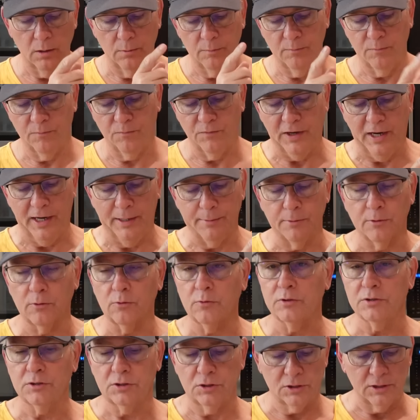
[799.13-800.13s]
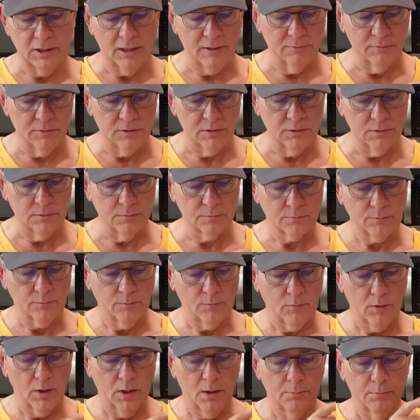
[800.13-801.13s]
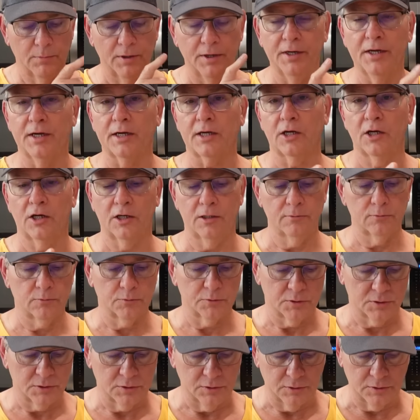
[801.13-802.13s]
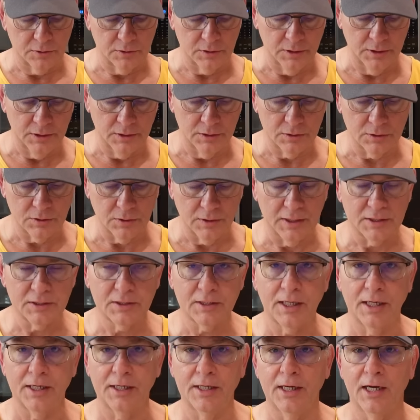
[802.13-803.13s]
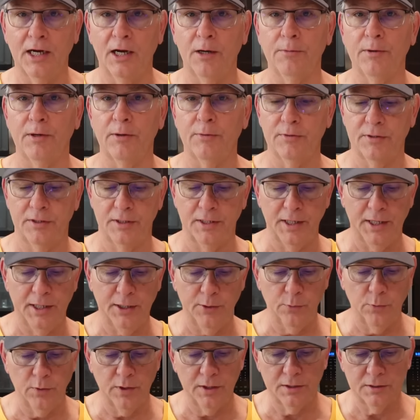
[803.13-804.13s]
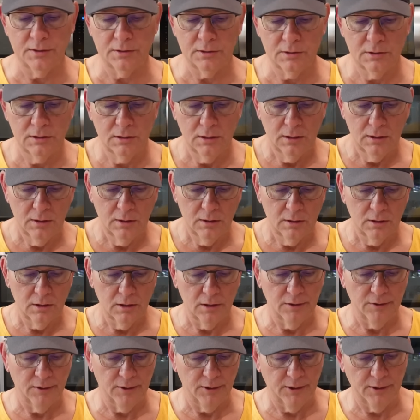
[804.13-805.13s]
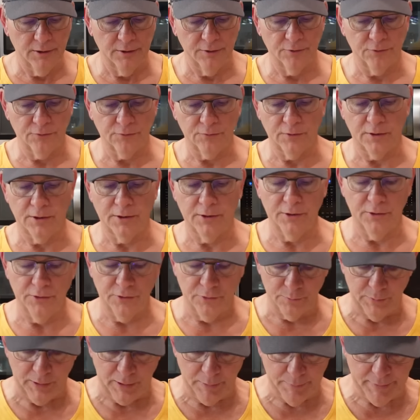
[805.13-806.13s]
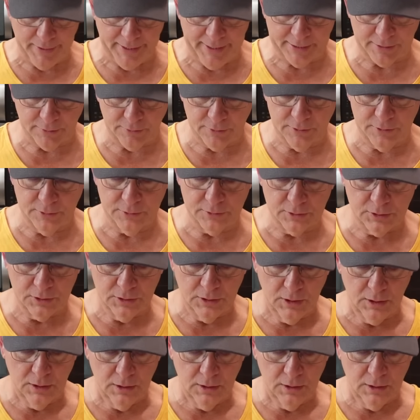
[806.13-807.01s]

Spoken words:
fiber was 7. My net carbs was 13. So that's kind of how my day went as far as my macros.